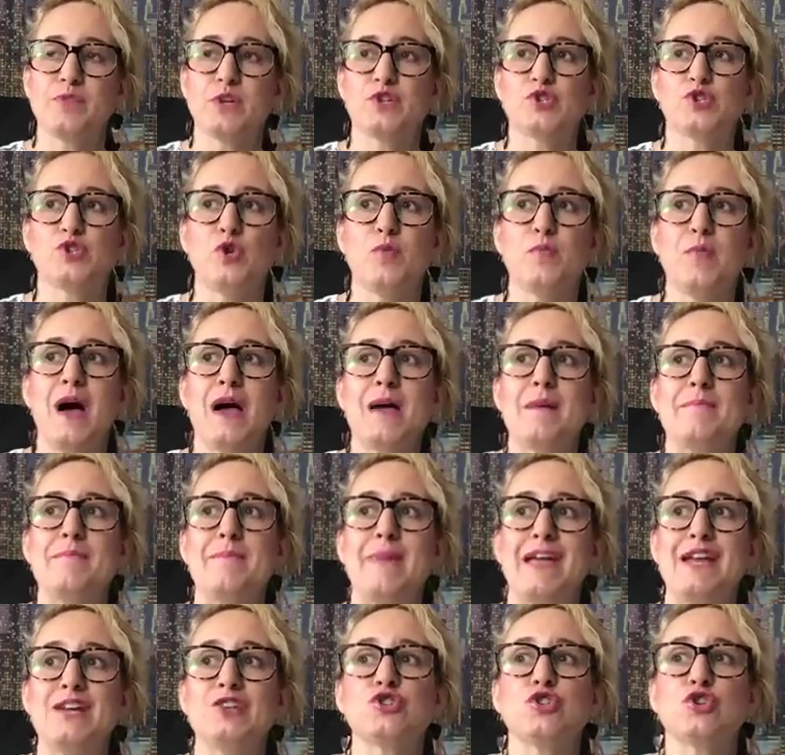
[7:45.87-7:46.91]
So my
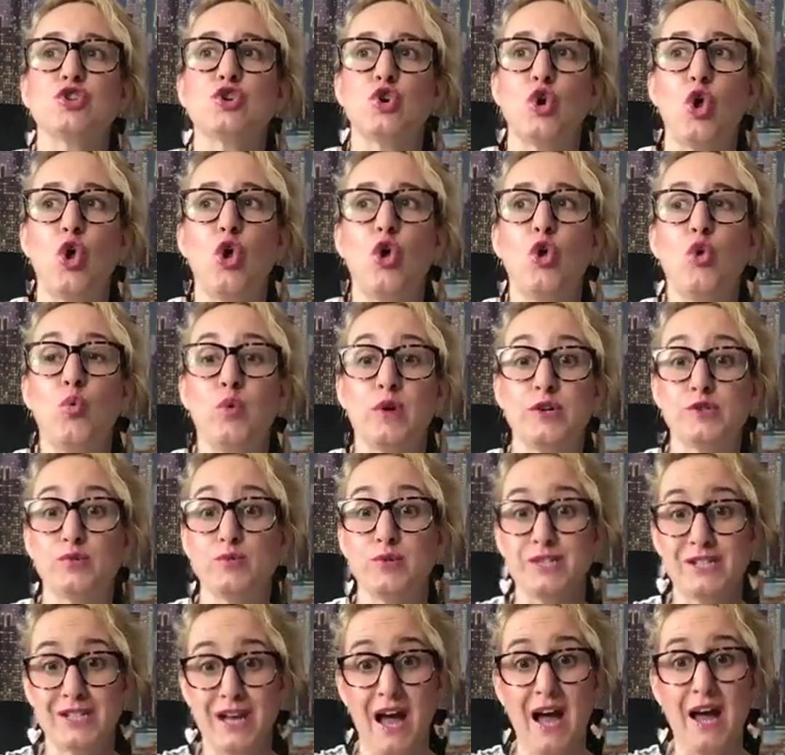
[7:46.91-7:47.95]
major goal was
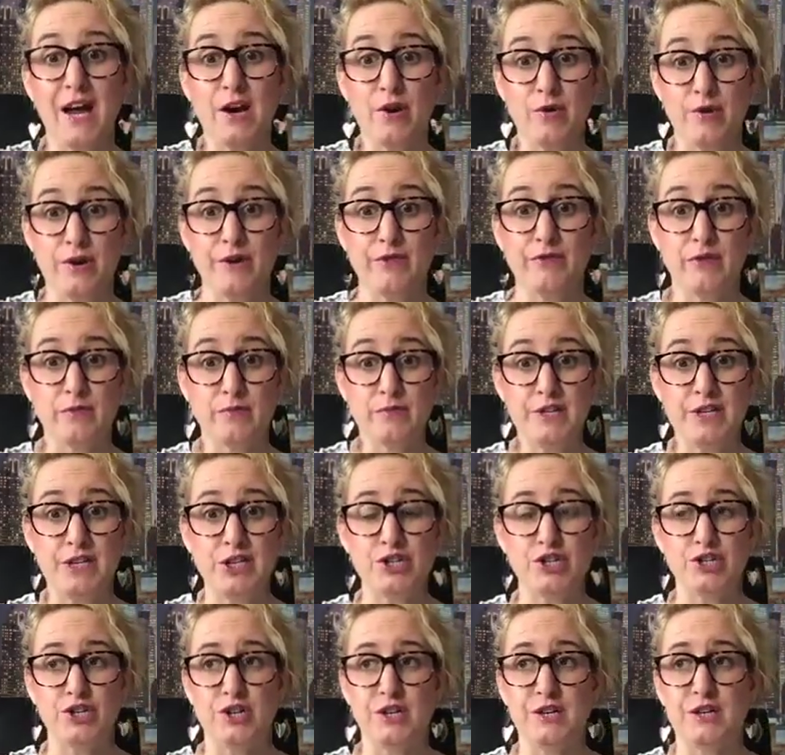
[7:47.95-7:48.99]
retiring from
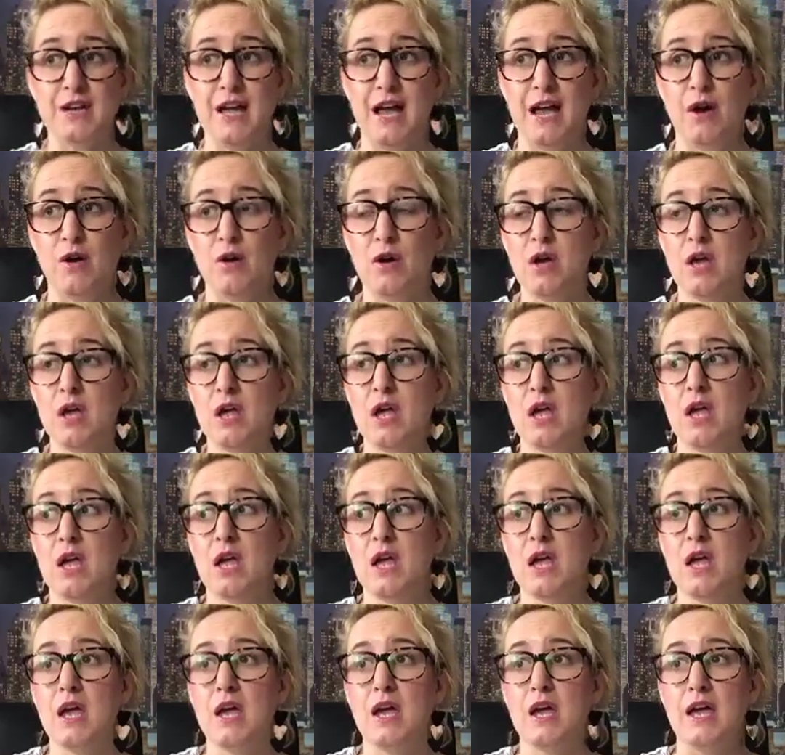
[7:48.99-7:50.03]
teaching. Now,
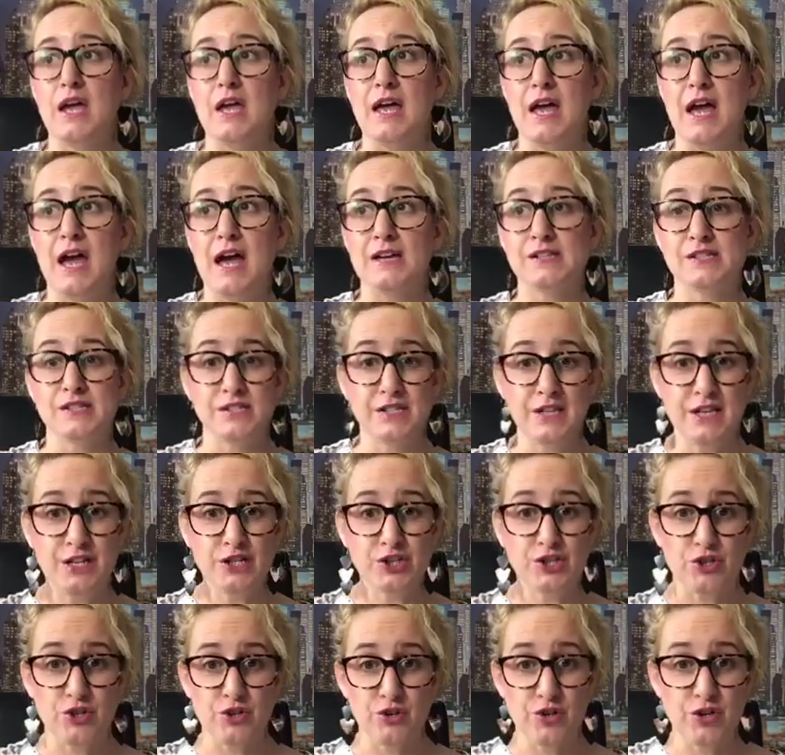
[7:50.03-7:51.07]
as a
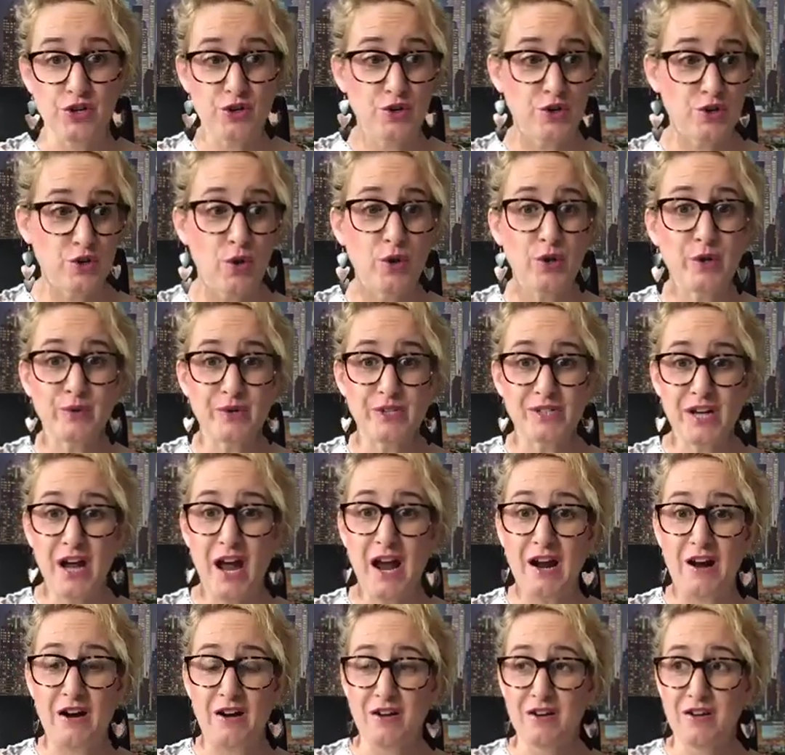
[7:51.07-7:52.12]
teacher, you can only
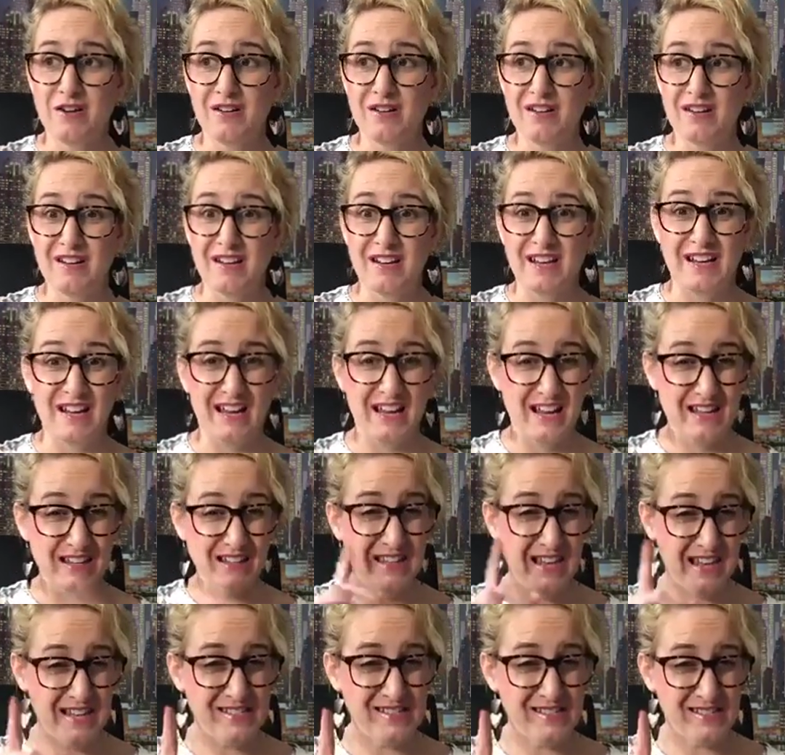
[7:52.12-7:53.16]
retire
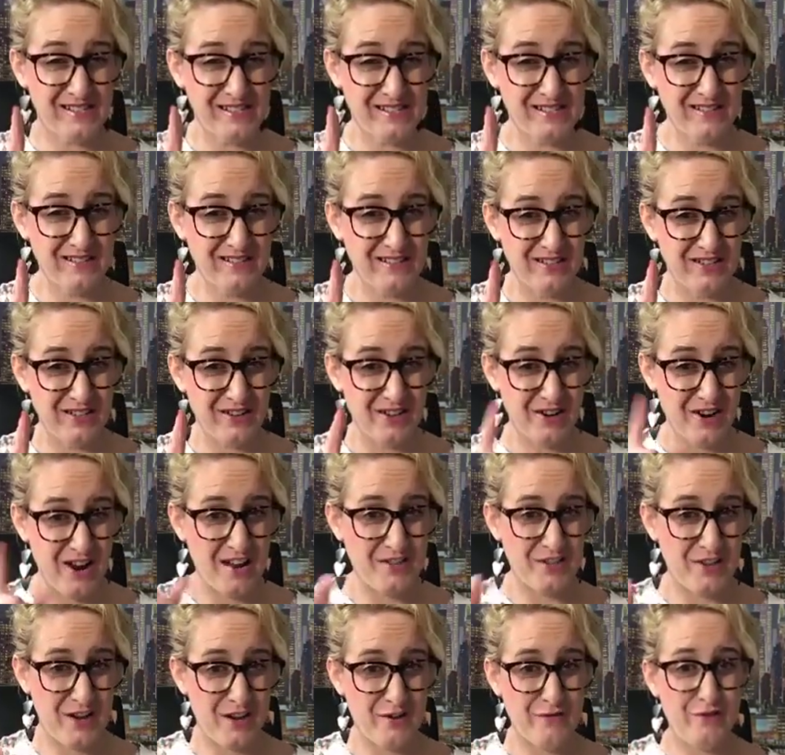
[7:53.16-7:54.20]
unless you're
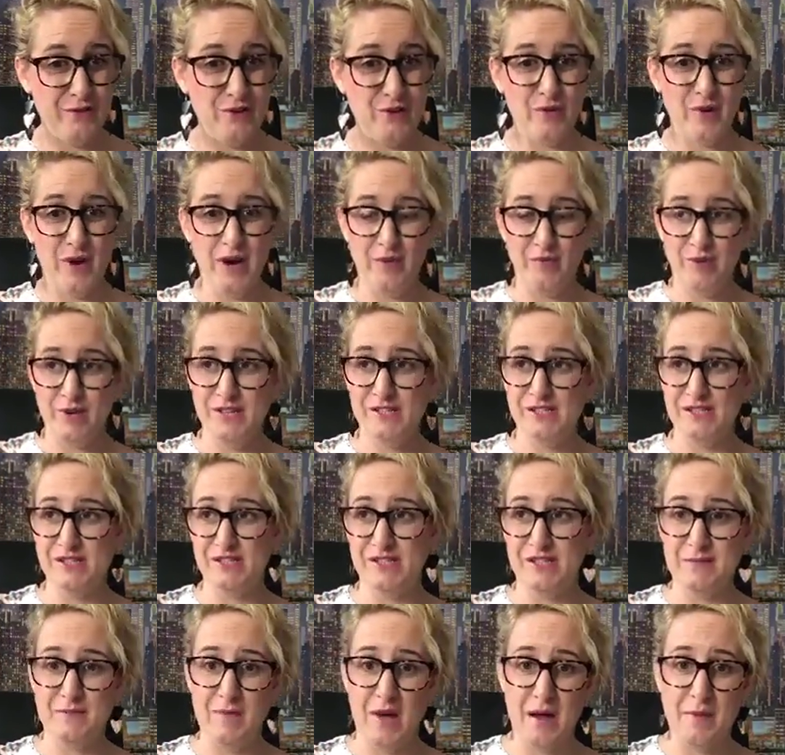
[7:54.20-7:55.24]
not there for the right
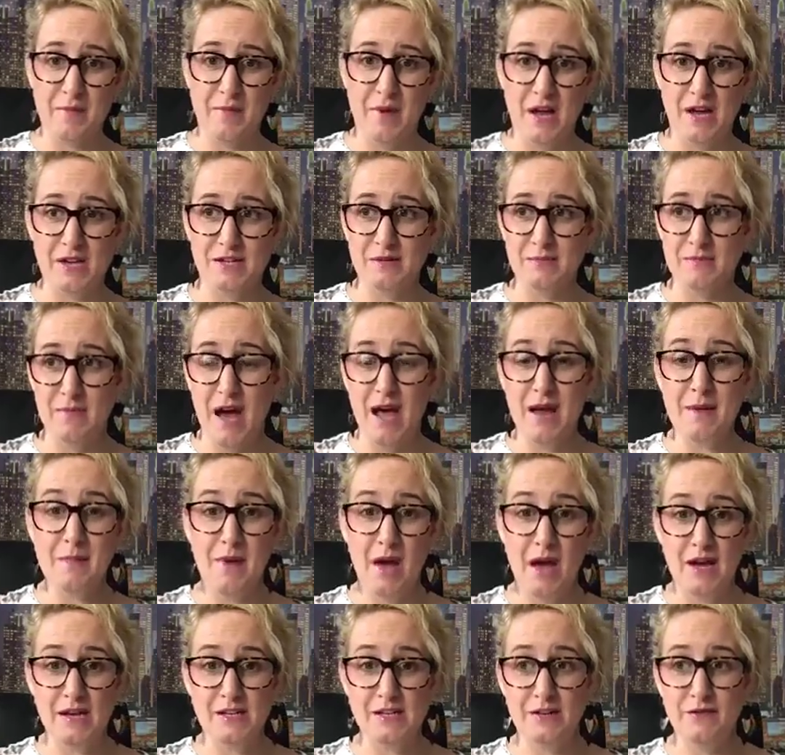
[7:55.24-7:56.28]
reasons, in my mind. In my
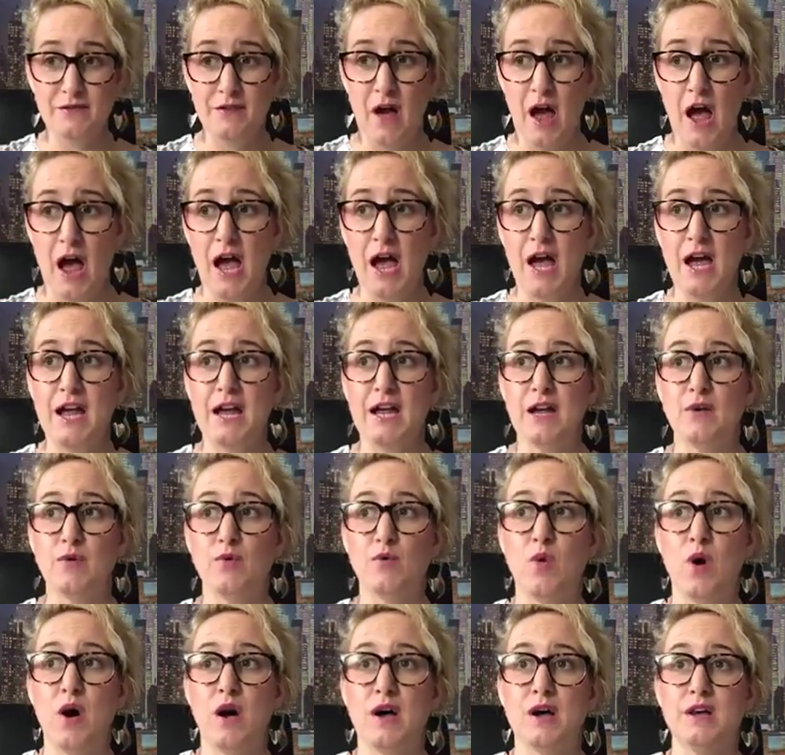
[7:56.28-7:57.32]
mind, if I
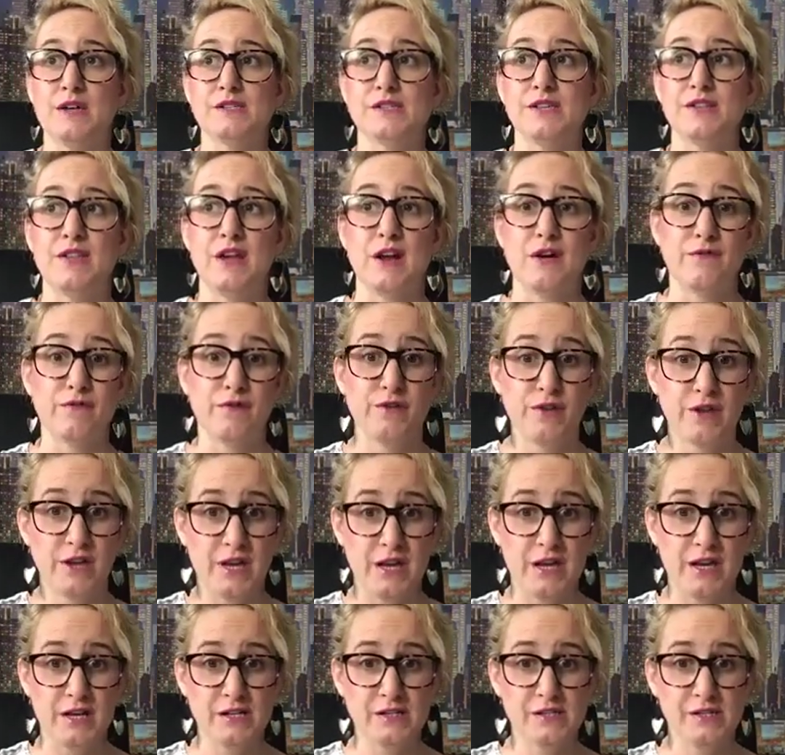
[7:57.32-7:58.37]
was there for the
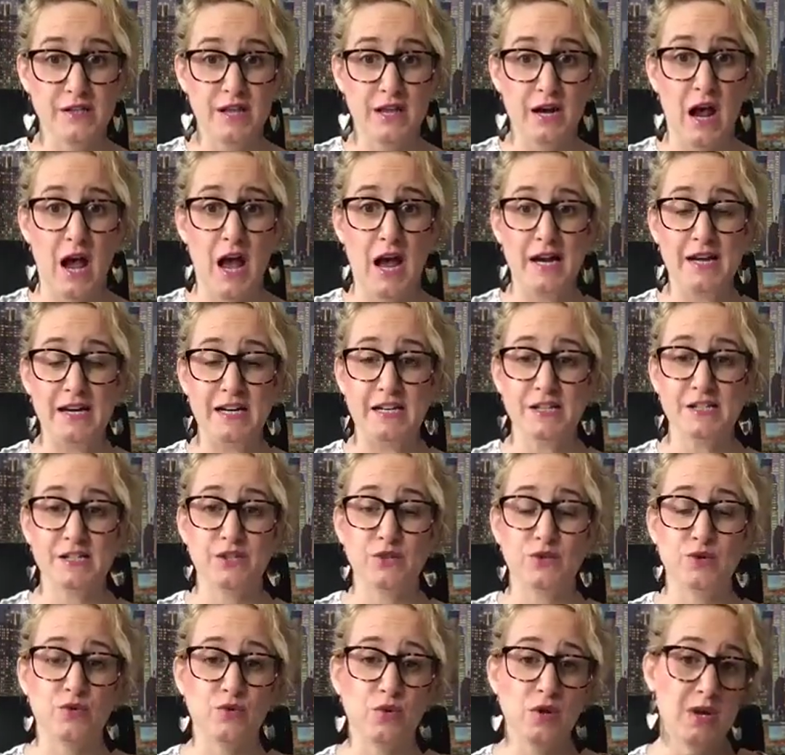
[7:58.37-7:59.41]
kids, then I needed
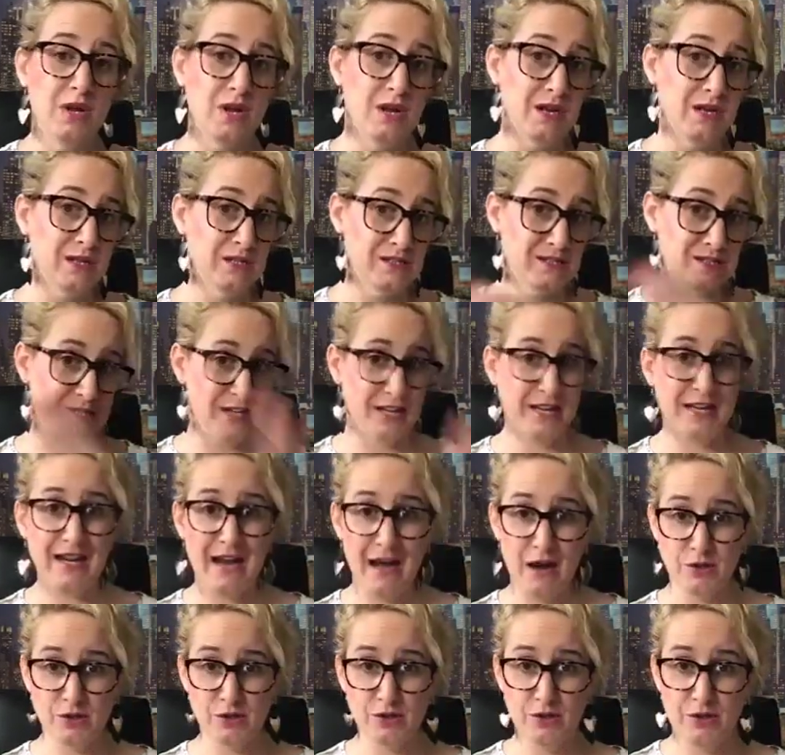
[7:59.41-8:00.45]
to stick it out